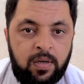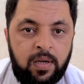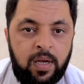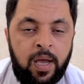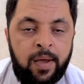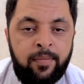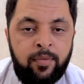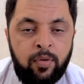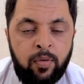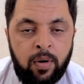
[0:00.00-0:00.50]

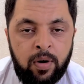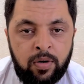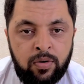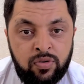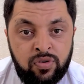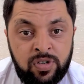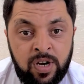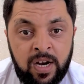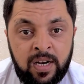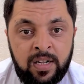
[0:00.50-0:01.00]
If you want to
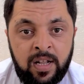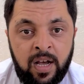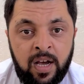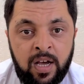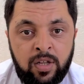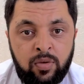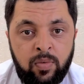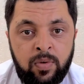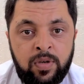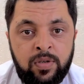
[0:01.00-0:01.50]
start the
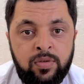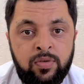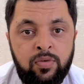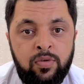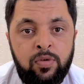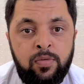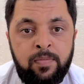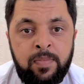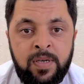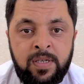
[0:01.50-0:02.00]
earthwork,
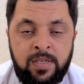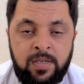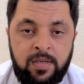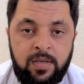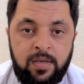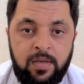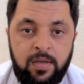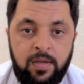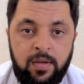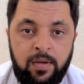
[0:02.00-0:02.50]
so first
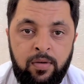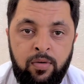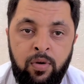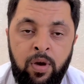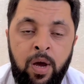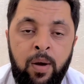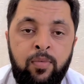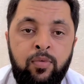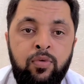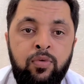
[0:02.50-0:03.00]
you
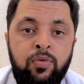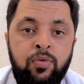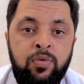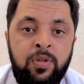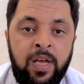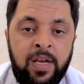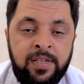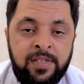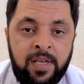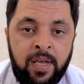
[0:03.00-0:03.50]
have to do the
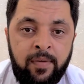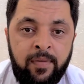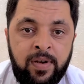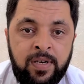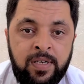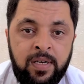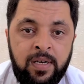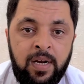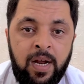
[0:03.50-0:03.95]
excavation.